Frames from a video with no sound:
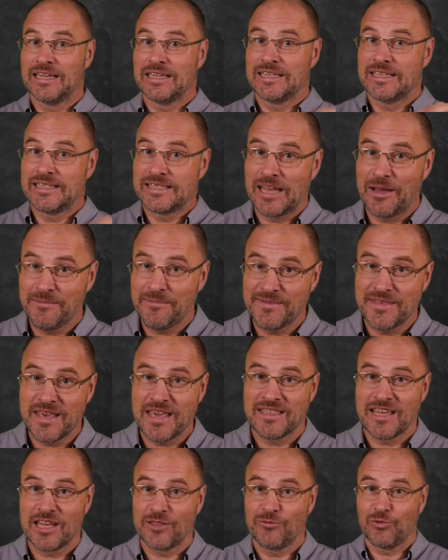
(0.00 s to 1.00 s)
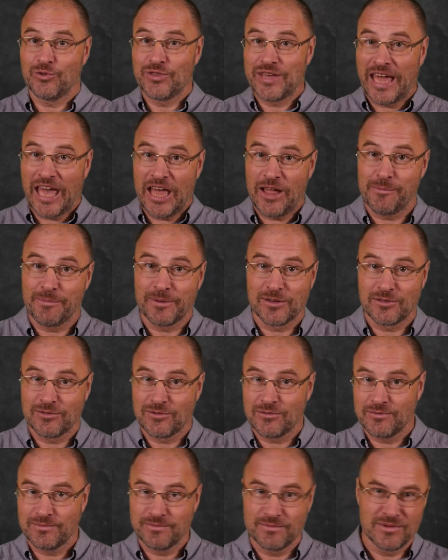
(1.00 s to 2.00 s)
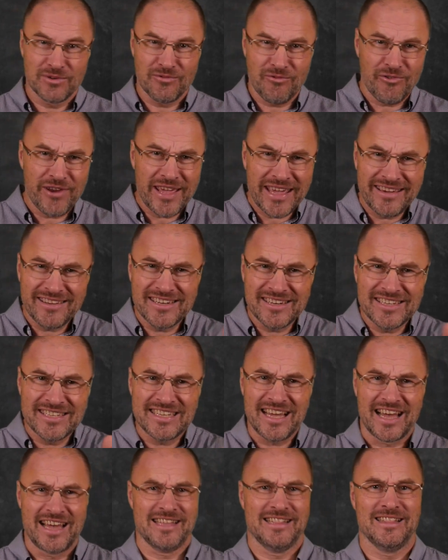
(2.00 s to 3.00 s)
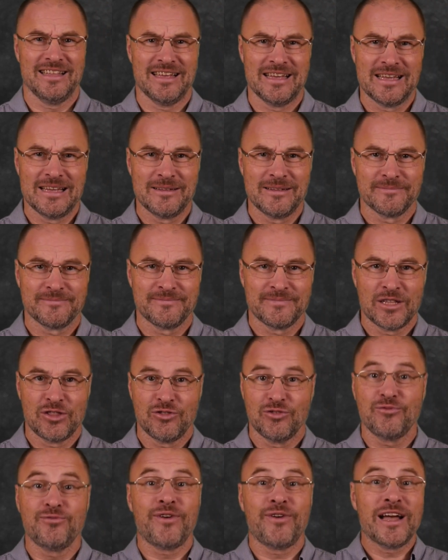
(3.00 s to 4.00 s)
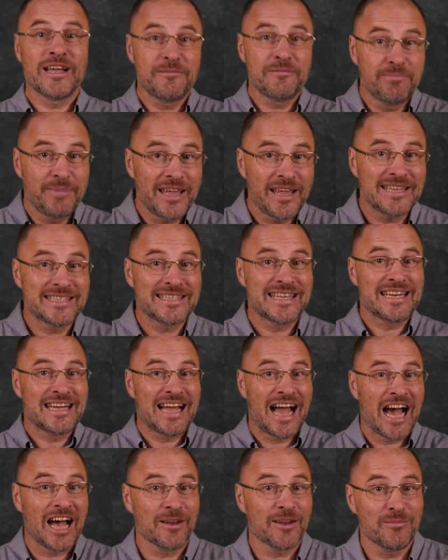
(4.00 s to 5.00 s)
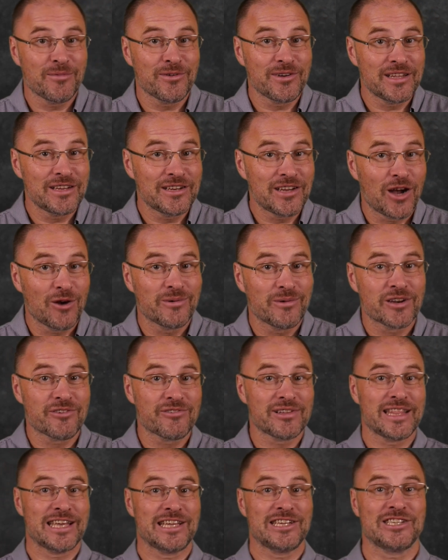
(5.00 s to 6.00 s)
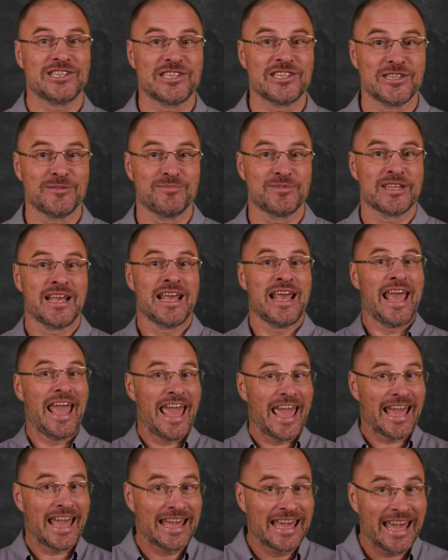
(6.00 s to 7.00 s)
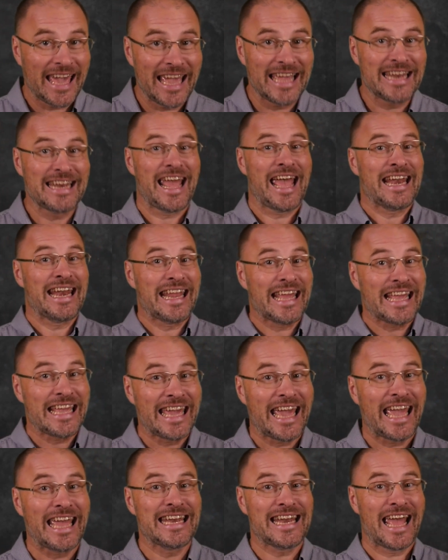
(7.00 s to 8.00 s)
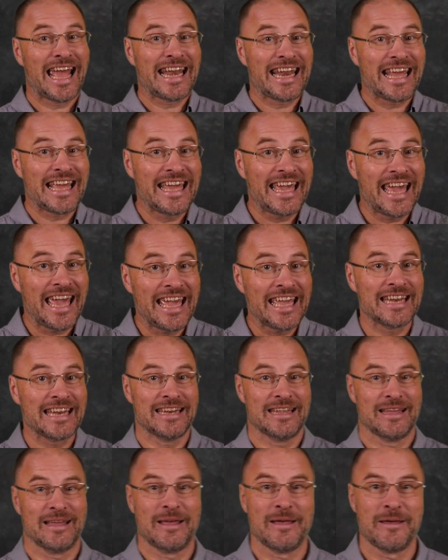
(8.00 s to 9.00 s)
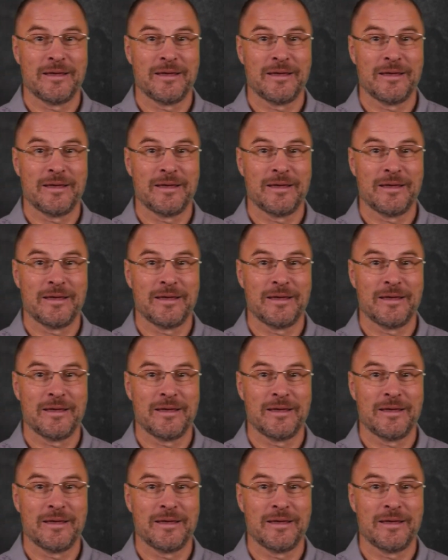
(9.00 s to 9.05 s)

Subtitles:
something that would help us to reconcile, to find peace and harmony in our relationships, again and again and again.